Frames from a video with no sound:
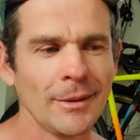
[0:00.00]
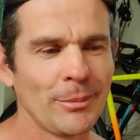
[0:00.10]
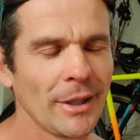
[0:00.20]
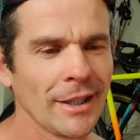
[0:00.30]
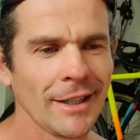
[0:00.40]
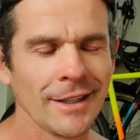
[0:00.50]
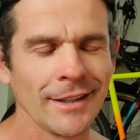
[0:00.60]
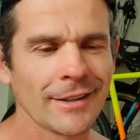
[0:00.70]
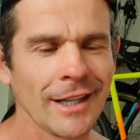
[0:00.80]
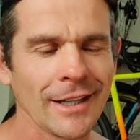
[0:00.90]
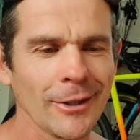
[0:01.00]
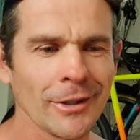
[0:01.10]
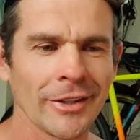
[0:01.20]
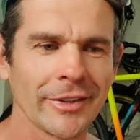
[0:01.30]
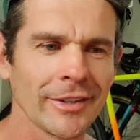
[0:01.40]
But it's
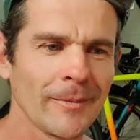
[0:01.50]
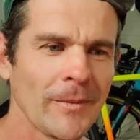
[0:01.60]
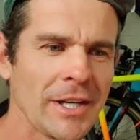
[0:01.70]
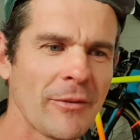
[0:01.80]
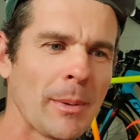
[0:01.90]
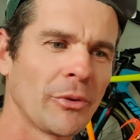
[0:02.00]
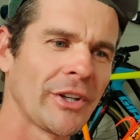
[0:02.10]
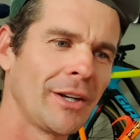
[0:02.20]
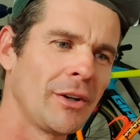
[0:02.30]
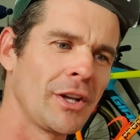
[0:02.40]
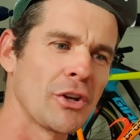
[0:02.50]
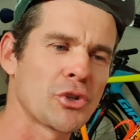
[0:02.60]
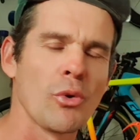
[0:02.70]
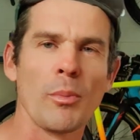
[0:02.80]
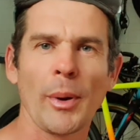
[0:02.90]
hilarious. And then you have people saying, you know,
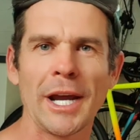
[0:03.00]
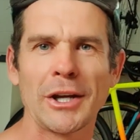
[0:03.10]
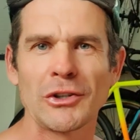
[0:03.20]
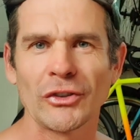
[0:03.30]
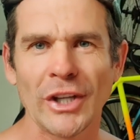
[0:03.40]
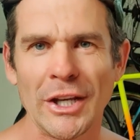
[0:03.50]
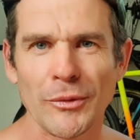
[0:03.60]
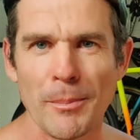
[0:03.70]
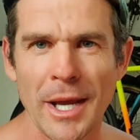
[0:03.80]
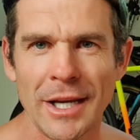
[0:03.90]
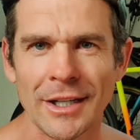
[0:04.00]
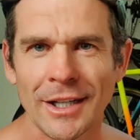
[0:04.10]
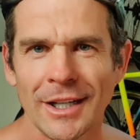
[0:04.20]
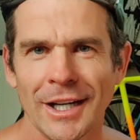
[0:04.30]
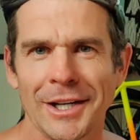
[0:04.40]
Sean Baker just eats meat
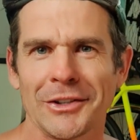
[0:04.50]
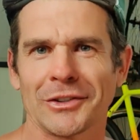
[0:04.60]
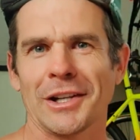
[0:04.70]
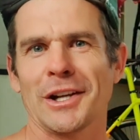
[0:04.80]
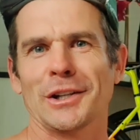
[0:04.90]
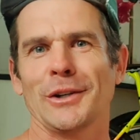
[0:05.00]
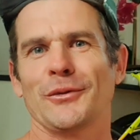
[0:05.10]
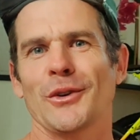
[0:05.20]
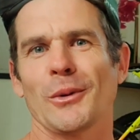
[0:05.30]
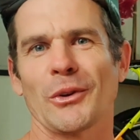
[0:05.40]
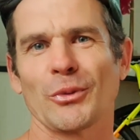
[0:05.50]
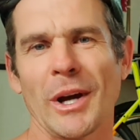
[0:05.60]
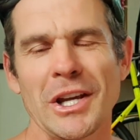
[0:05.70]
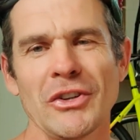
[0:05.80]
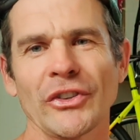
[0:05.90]
and he's lifting all this
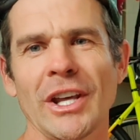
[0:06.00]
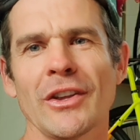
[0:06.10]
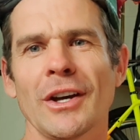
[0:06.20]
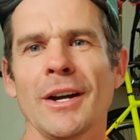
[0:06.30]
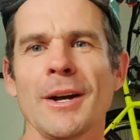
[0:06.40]
weight. You can see the